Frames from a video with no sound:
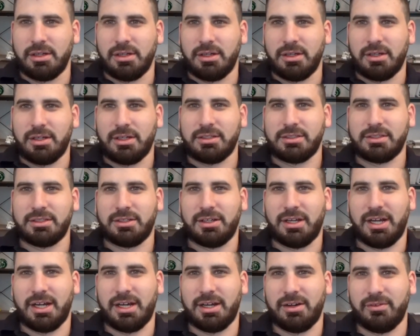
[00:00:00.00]
Because you
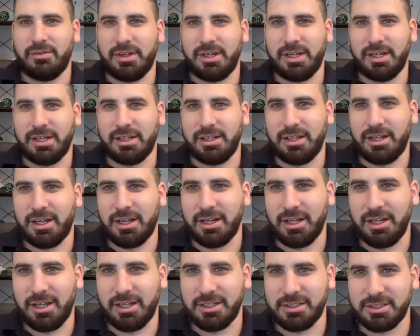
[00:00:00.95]
have like a lot of
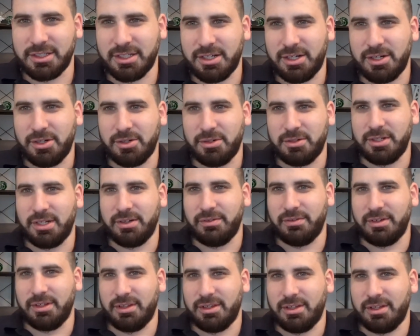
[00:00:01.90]
lines of code and
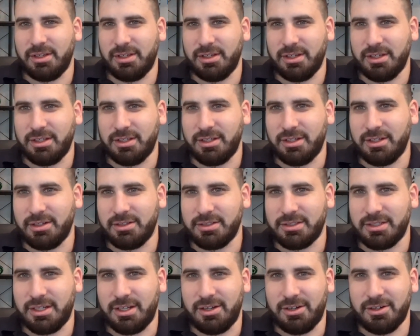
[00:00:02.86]
everything, and there's
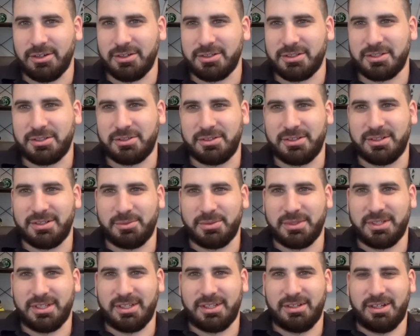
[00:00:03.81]
art to it, but
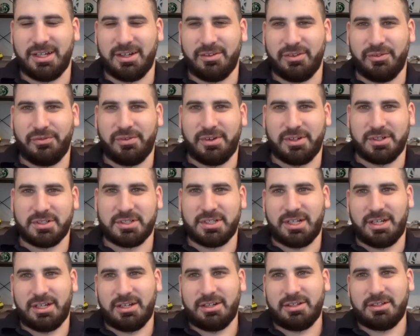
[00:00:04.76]
then you have the
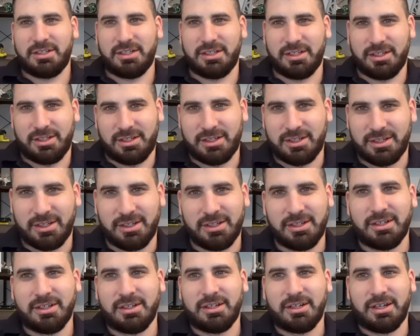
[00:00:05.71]
functionality.
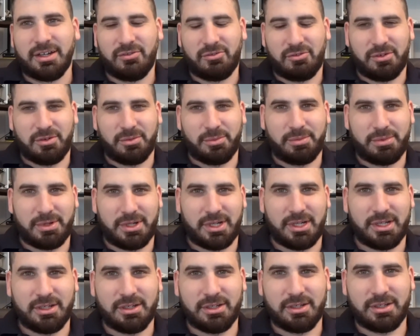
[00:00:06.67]
Well,
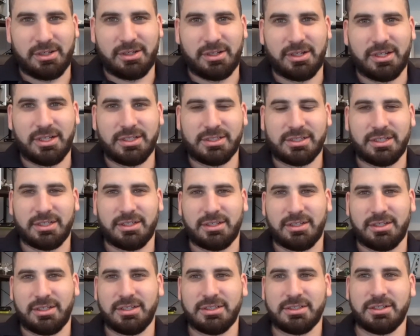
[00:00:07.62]
is
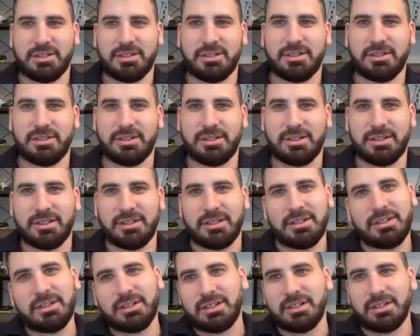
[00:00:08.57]
there,
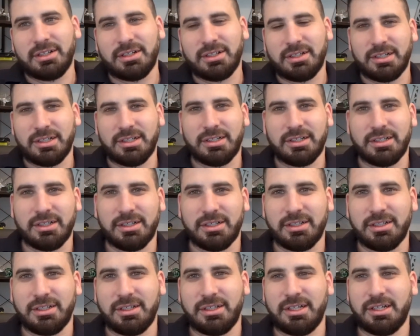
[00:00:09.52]

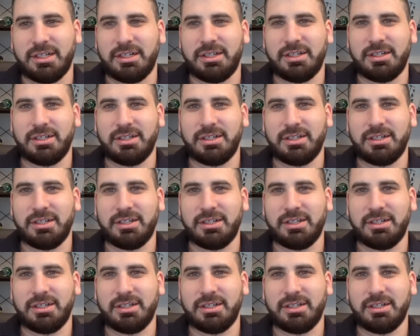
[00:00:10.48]
yeah.